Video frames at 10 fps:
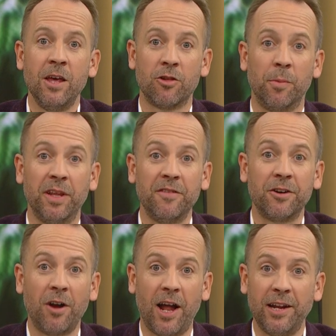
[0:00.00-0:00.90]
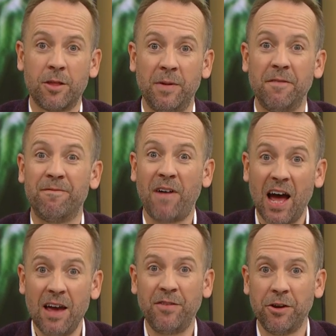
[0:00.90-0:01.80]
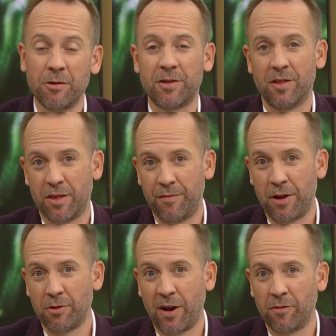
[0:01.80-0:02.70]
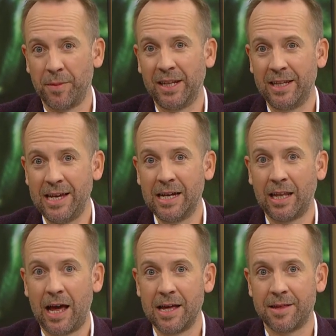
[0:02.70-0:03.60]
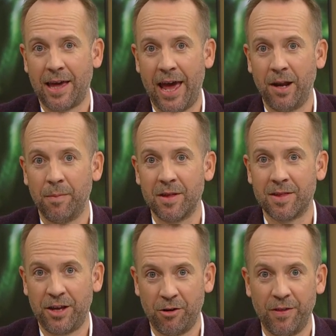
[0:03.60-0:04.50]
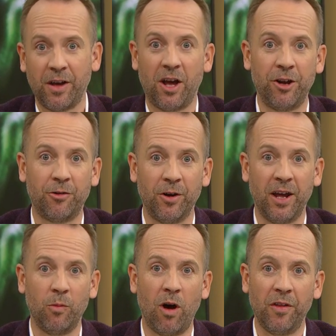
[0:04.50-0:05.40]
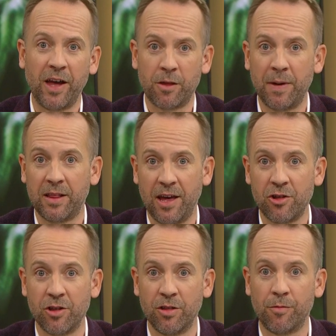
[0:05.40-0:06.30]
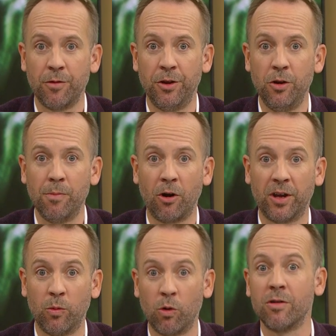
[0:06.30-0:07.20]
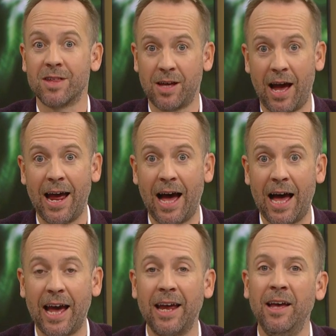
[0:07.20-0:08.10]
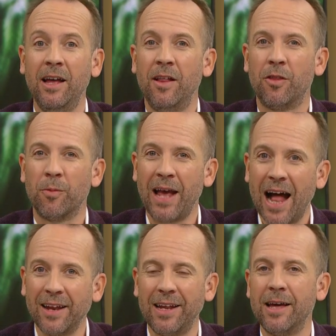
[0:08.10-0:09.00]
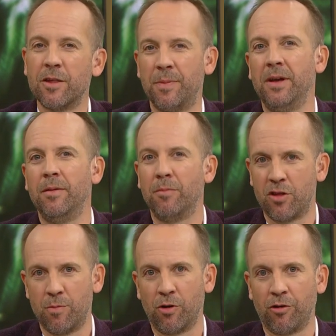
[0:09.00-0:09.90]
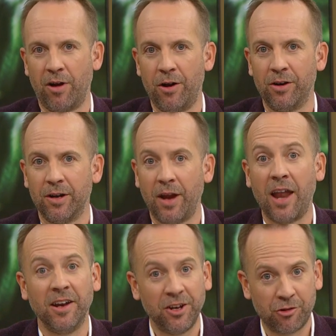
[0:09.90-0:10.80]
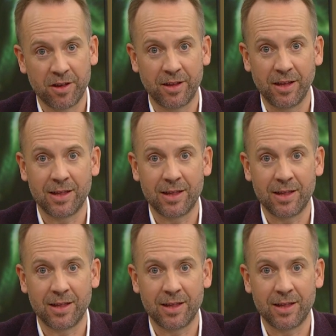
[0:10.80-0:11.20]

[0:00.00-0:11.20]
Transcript: So, believe it or not, it's been five years since the federal government legalized cannabis here in the country. And while the expectations for the new market were sky high, the reality has been much more grounded. And an interesting